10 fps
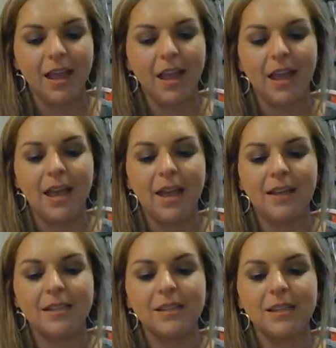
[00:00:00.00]

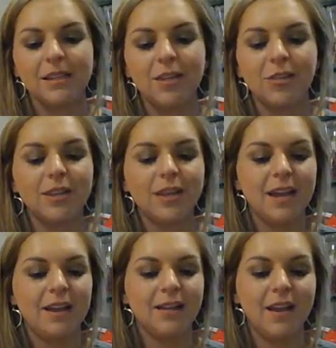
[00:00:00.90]
And the only
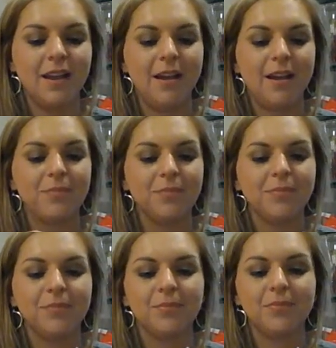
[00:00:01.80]
thing,
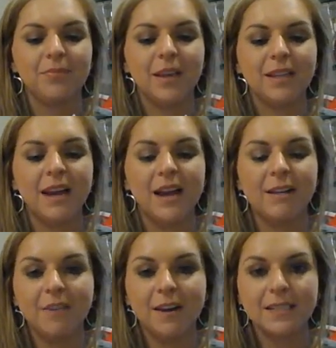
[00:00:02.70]
it kind
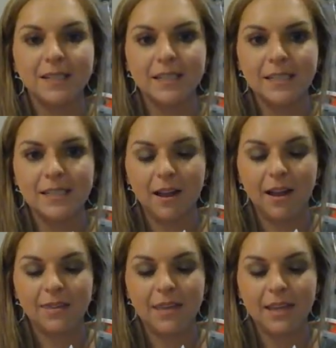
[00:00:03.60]
of frays at
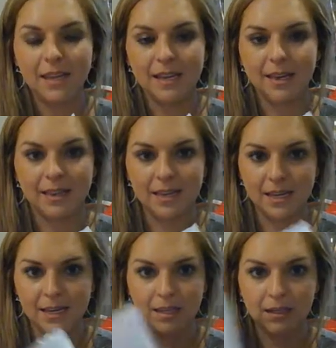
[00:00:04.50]
the
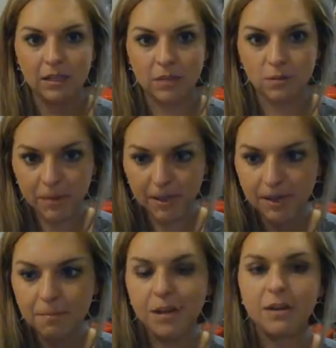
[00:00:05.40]
end a little
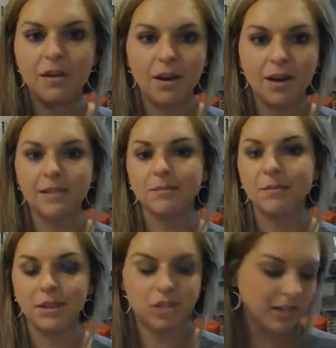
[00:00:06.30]
bit, but not as
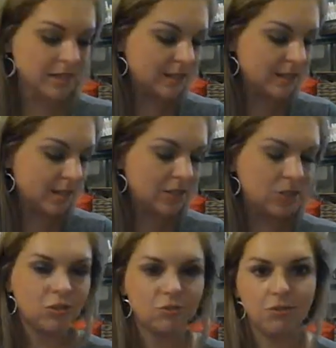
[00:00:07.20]
much as the
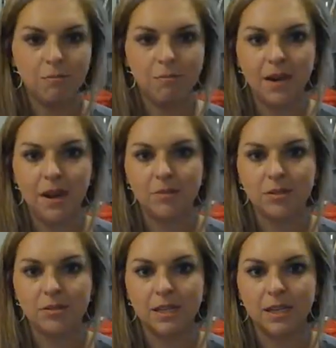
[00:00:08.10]
jute rope that I'm
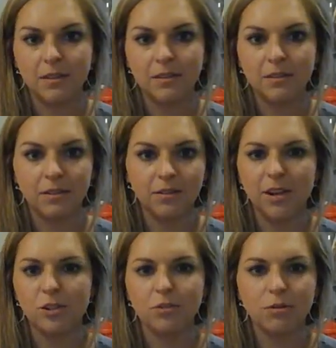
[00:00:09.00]
using, or
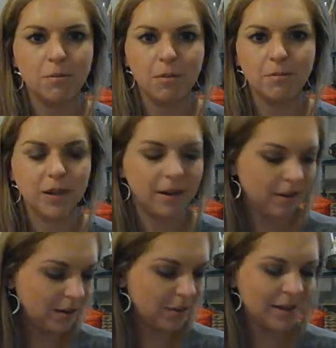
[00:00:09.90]
not jute rope, I'm sorry, I
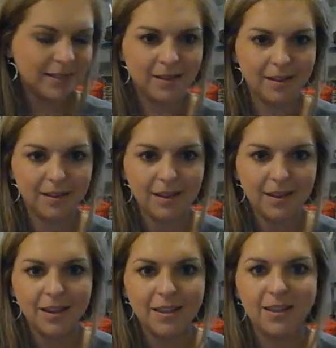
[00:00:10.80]
don't know why I said that.
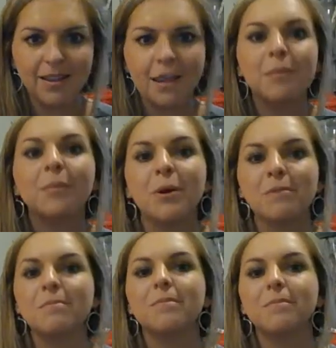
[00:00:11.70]
The hemp rope,
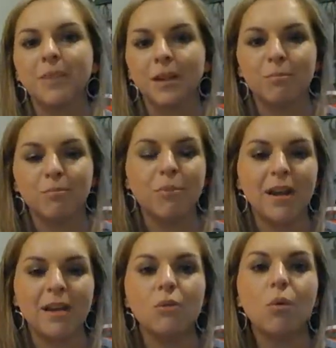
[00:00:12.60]
the
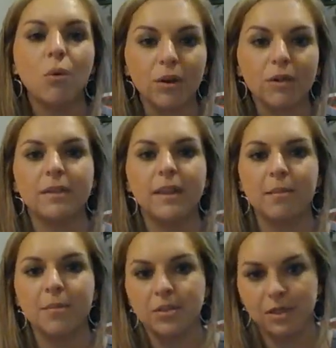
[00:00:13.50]
braided cord that
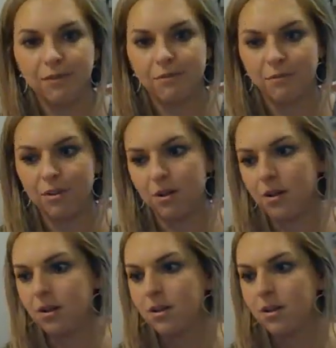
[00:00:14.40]
I'm using for